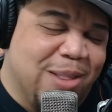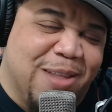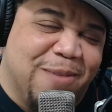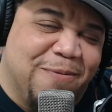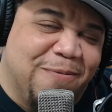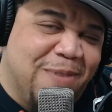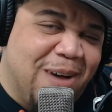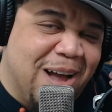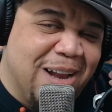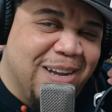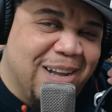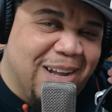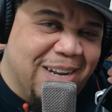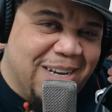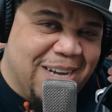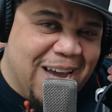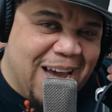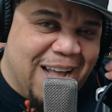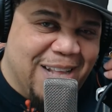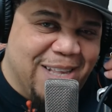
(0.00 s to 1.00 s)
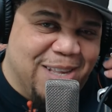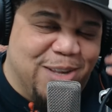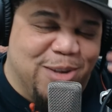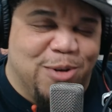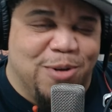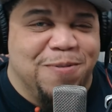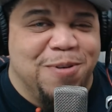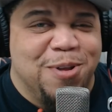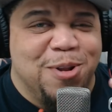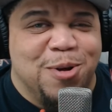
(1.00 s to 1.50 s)
The Von Dutch hats.
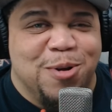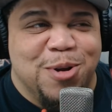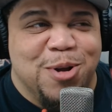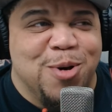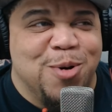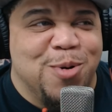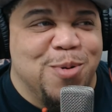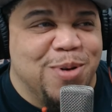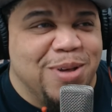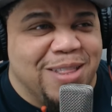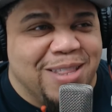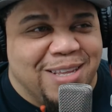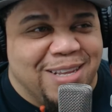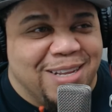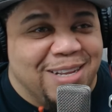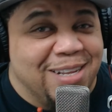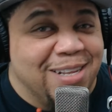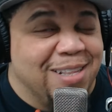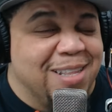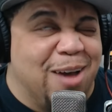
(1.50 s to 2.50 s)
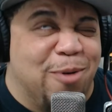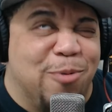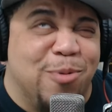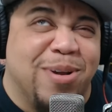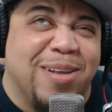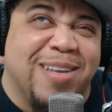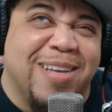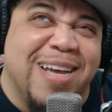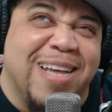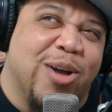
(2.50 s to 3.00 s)
So if you don't know, in the I
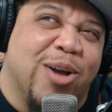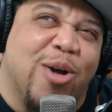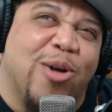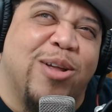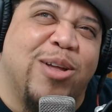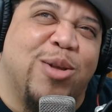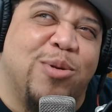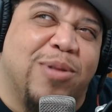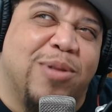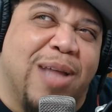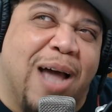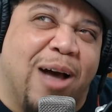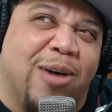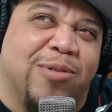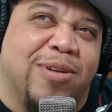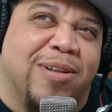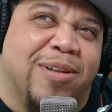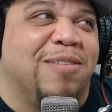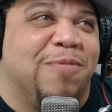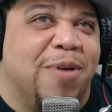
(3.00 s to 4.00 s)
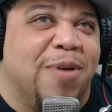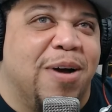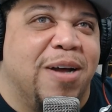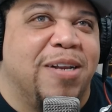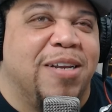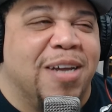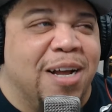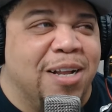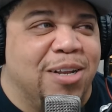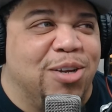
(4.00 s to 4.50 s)
want to say early 2000s,
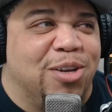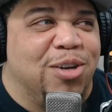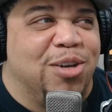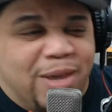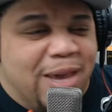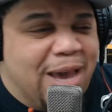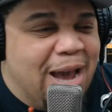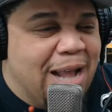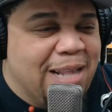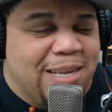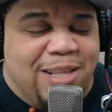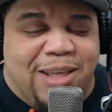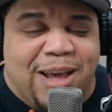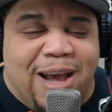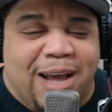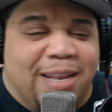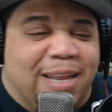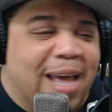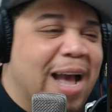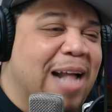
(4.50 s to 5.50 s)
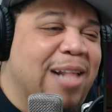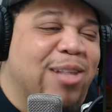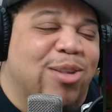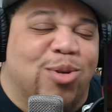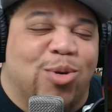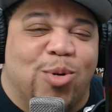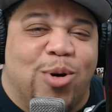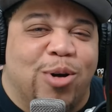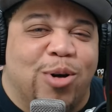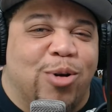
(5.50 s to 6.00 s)
Von Dutch cats either had the hats
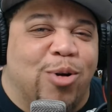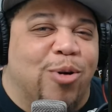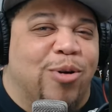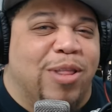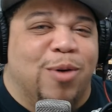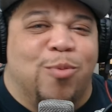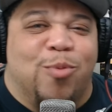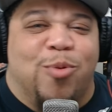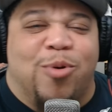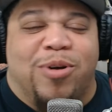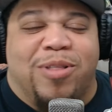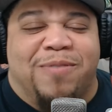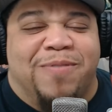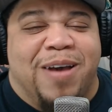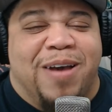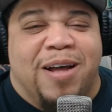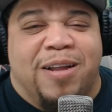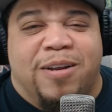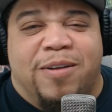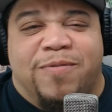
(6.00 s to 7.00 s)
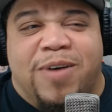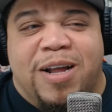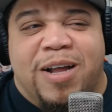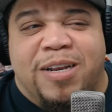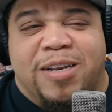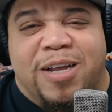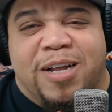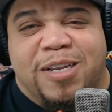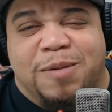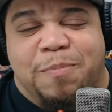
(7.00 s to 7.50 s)
on, or they wore the
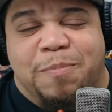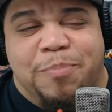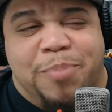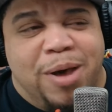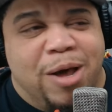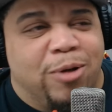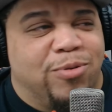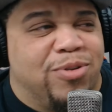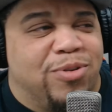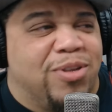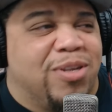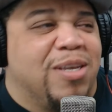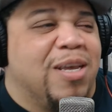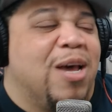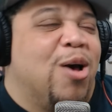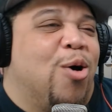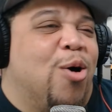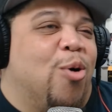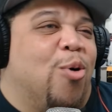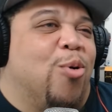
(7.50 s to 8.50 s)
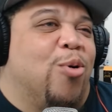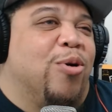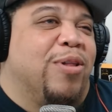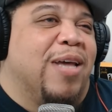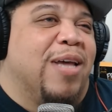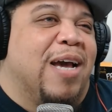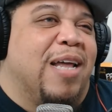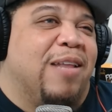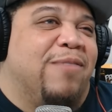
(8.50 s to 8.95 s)
Von Dutch belts, or they had the